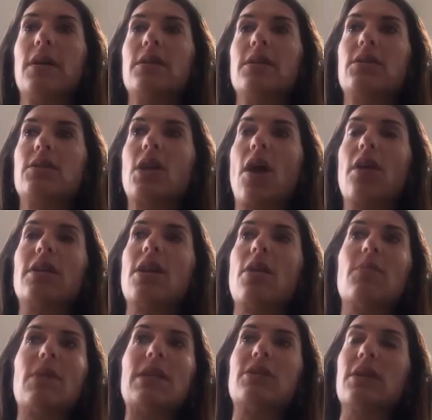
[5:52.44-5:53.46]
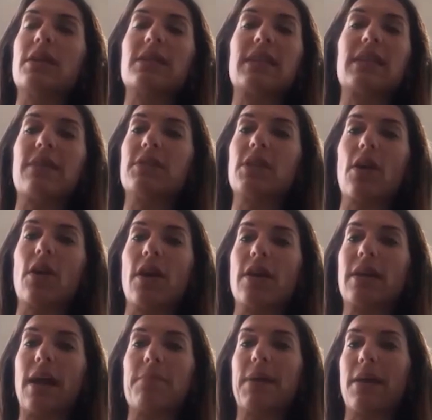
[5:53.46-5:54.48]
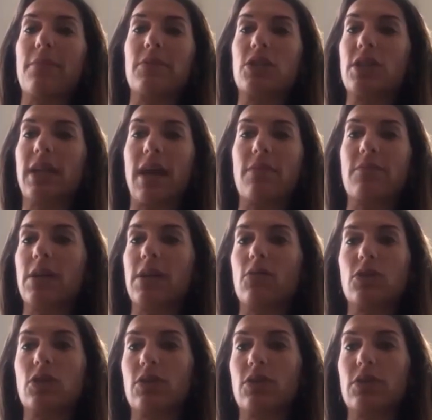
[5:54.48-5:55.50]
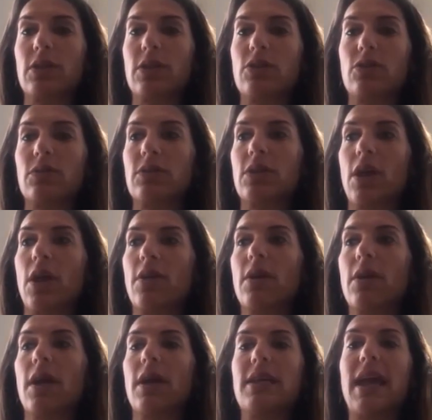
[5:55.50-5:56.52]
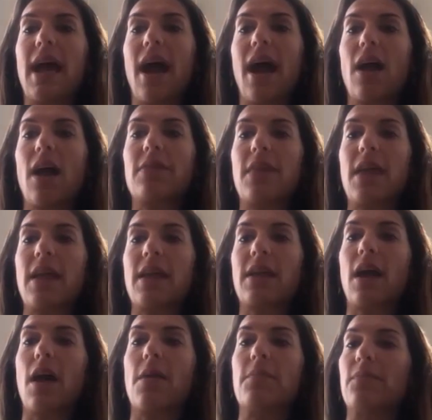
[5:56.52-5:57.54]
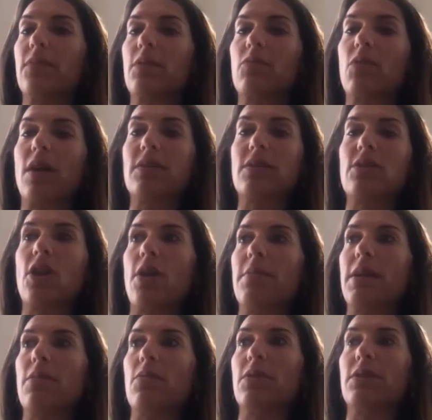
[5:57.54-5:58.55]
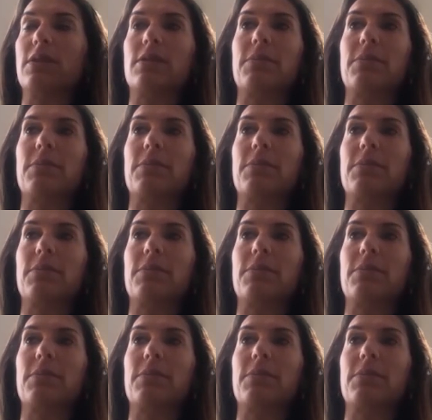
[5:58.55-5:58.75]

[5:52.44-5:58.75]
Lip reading: So, you know, we're doing a Safe Soho campaign, which again, we're launching on social. So yeah, I think whilst nobody wants to